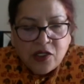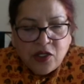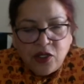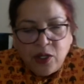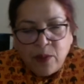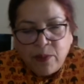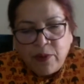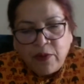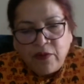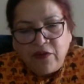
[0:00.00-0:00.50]
So
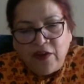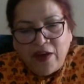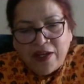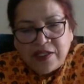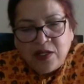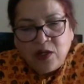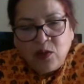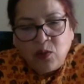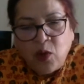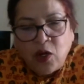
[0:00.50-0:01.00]
the
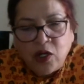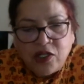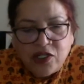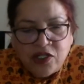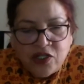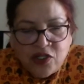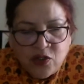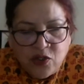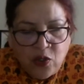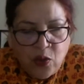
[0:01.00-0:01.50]
professor
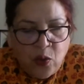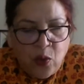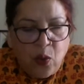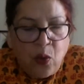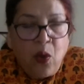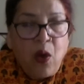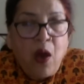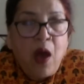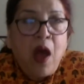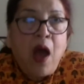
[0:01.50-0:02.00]
wants to
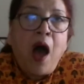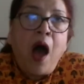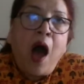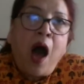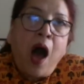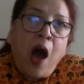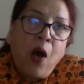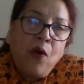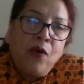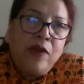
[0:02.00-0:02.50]
know
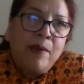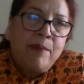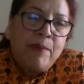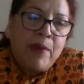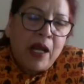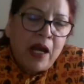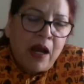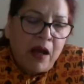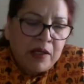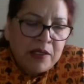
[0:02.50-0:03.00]
how the
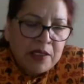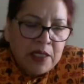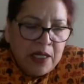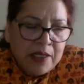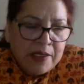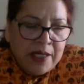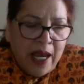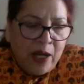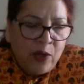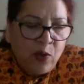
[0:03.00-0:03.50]

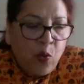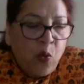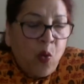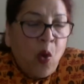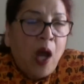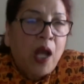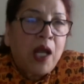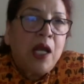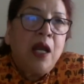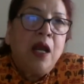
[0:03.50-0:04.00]
Marathas had
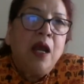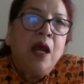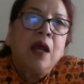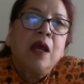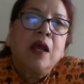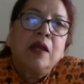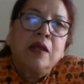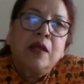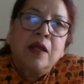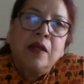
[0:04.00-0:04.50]
won
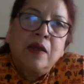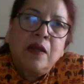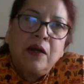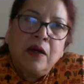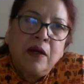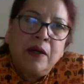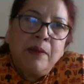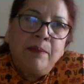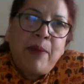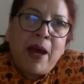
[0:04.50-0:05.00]
the
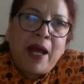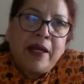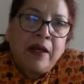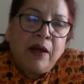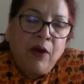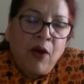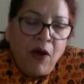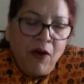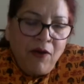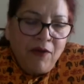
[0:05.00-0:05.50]
third
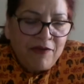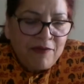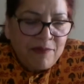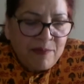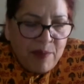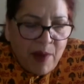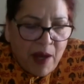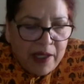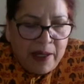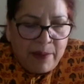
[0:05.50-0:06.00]
battle of
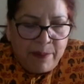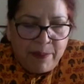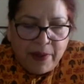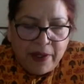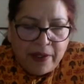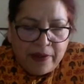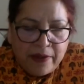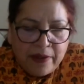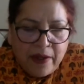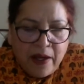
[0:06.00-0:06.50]

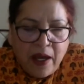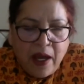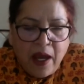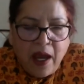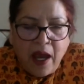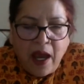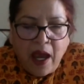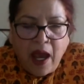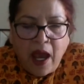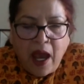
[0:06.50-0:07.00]
Panipat.
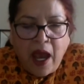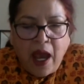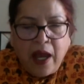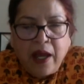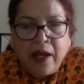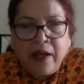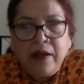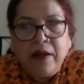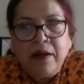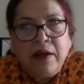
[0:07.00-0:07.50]

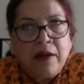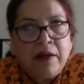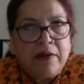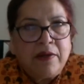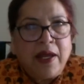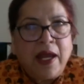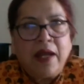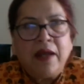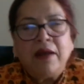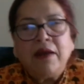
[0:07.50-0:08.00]
And
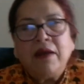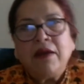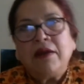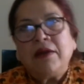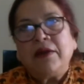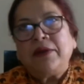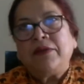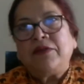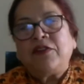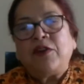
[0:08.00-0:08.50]
then
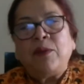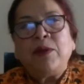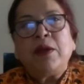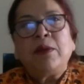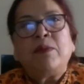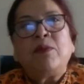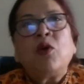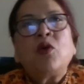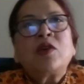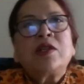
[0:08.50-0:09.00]
from
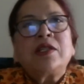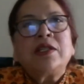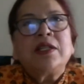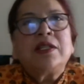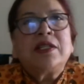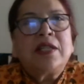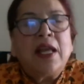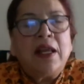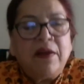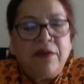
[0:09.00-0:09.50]
the books
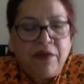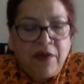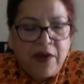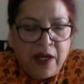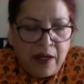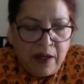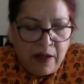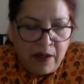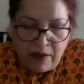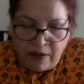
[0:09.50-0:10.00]
itself,
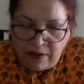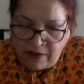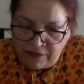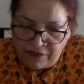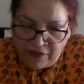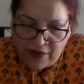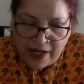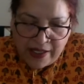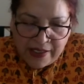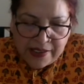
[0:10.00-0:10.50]
he
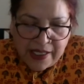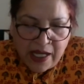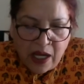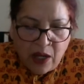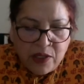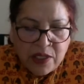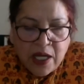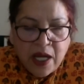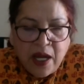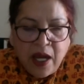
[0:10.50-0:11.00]
finds
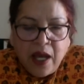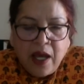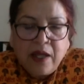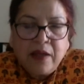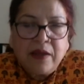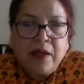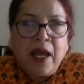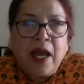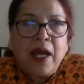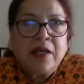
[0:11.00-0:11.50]
out
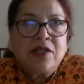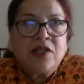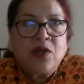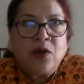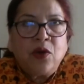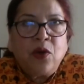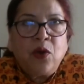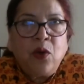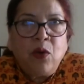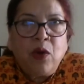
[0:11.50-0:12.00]
that,
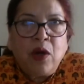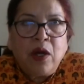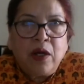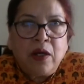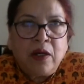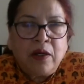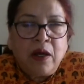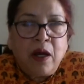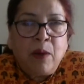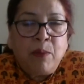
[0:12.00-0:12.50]

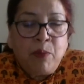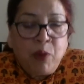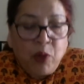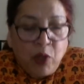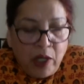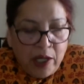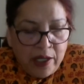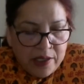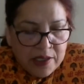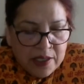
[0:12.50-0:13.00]
a
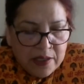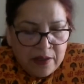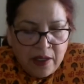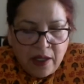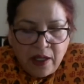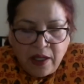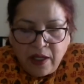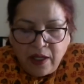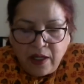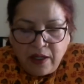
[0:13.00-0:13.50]
bullet
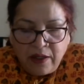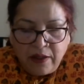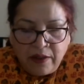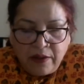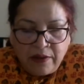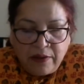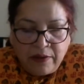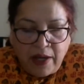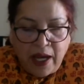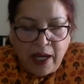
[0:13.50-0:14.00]

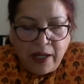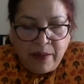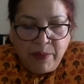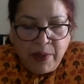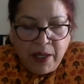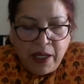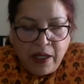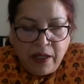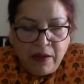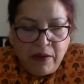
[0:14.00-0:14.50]

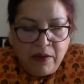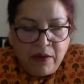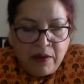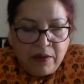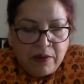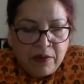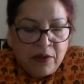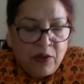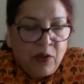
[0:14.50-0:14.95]
had been,